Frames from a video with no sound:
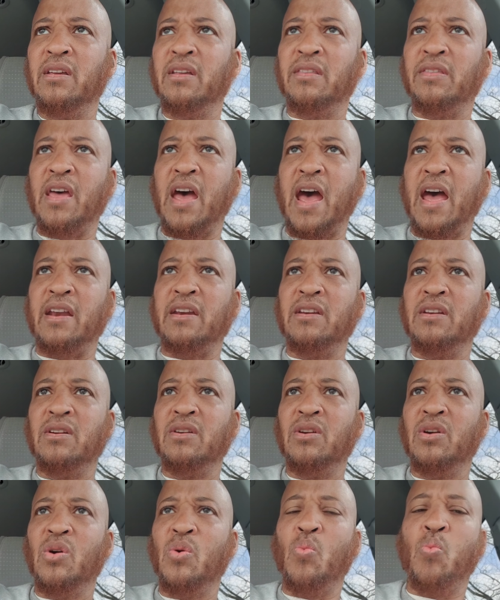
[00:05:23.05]
that
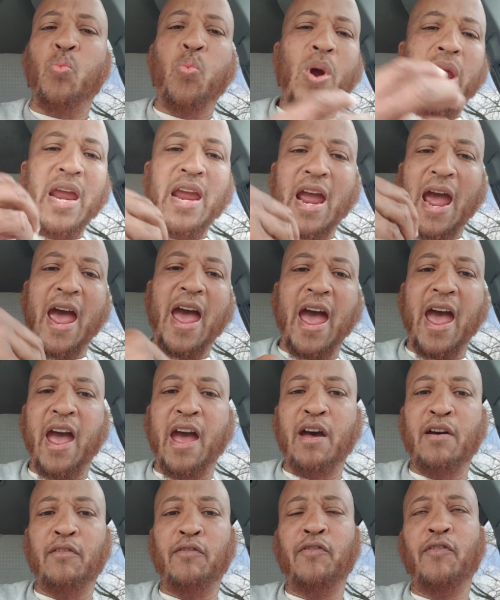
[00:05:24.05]
we
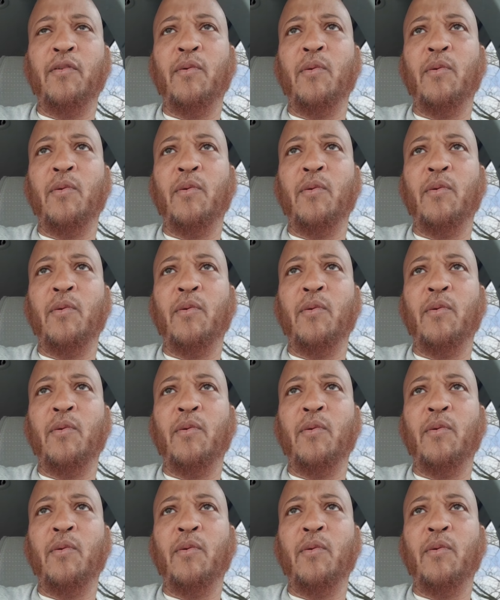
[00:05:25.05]
have